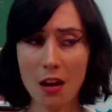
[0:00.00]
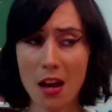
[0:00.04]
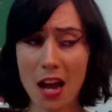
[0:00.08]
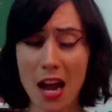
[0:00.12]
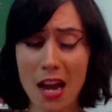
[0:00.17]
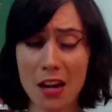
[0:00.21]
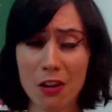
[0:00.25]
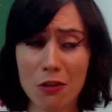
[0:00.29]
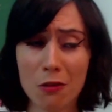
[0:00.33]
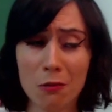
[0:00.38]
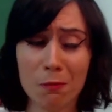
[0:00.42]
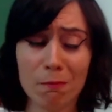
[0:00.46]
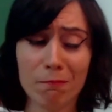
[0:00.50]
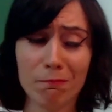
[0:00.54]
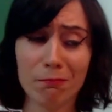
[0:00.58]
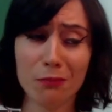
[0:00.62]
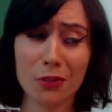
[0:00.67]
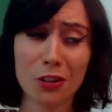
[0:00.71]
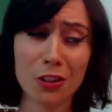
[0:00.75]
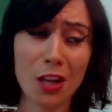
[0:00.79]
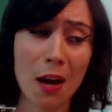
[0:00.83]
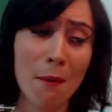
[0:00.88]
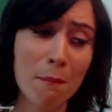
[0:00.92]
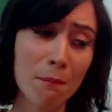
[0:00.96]
I know
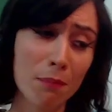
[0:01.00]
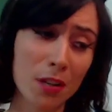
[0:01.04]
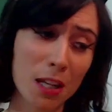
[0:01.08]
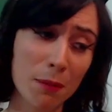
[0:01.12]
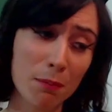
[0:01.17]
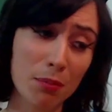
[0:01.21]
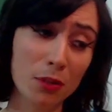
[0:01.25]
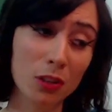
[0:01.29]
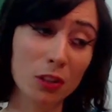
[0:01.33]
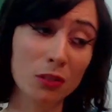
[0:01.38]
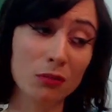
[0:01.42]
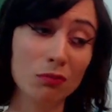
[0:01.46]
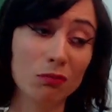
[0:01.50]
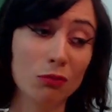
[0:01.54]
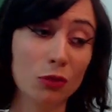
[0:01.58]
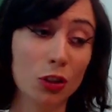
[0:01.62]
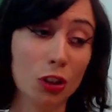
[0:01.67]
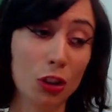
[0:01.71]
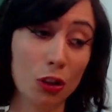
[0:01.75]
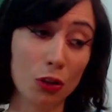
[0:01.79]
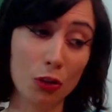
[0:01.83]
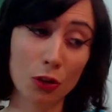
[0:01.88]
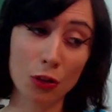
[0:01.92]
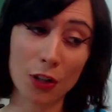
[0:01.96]
some people
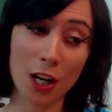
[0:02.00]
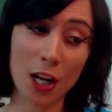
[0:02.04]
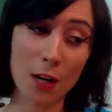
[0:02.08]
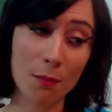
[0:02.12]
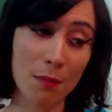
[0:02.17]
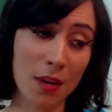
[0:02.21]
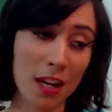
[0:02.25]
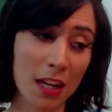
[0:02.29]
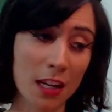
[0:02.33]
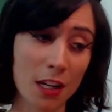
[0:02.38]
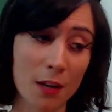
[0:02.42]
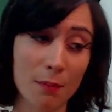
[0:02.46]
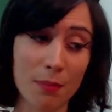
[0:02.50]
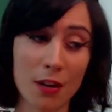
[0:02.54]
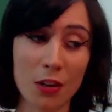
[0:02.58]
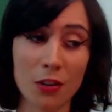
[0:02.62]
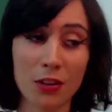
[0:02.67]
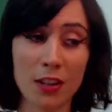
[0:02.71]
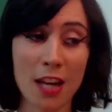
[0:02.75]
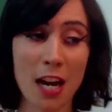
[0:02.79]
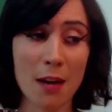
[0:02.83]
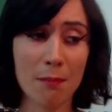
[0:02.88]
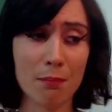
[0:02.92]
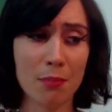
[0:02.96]
do try to make it
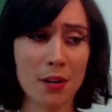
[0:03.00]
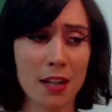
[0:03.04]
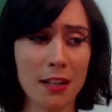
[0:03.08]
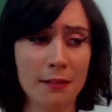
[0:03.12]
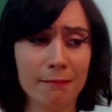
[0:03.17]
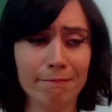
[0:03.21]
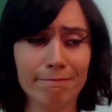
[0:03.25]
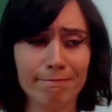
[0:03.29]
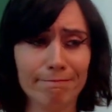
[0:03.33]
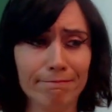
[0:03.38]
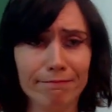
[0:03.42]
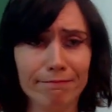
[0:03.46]
about that, but